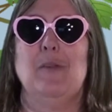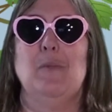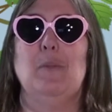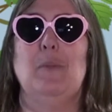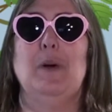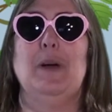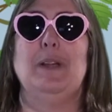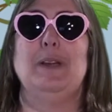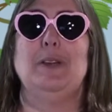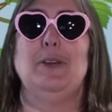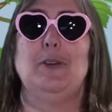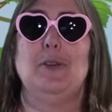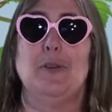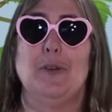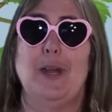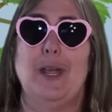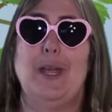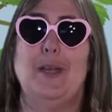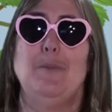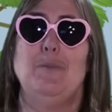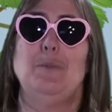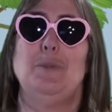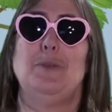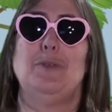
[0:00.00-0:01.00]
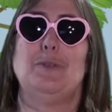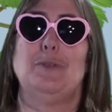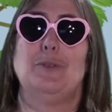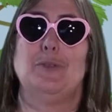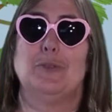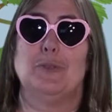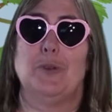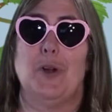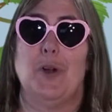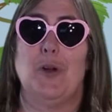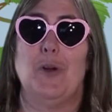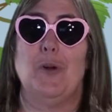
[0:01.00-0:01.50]
but grapes
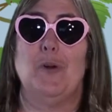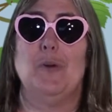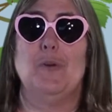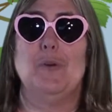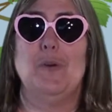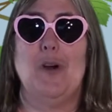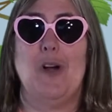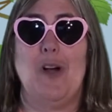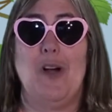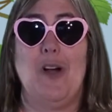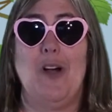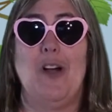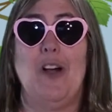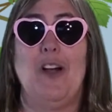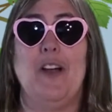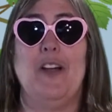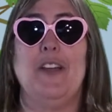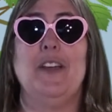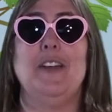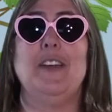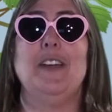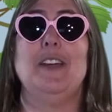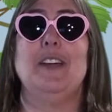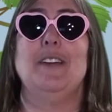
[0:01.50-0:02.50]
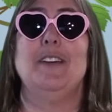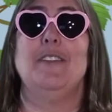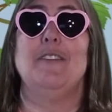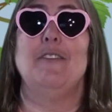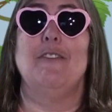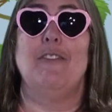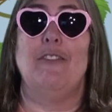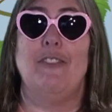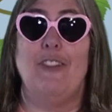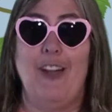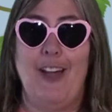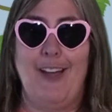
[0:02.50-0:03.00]
grow on
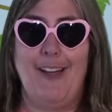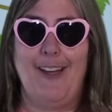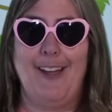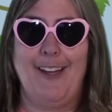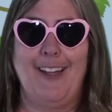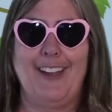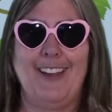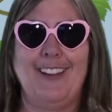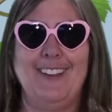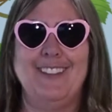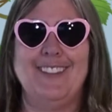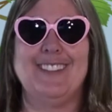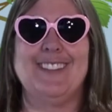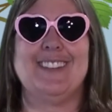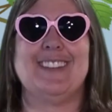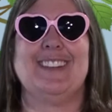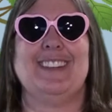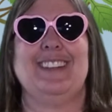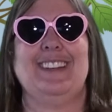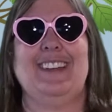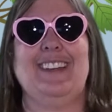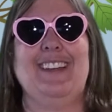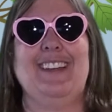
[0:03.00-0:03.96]
vines.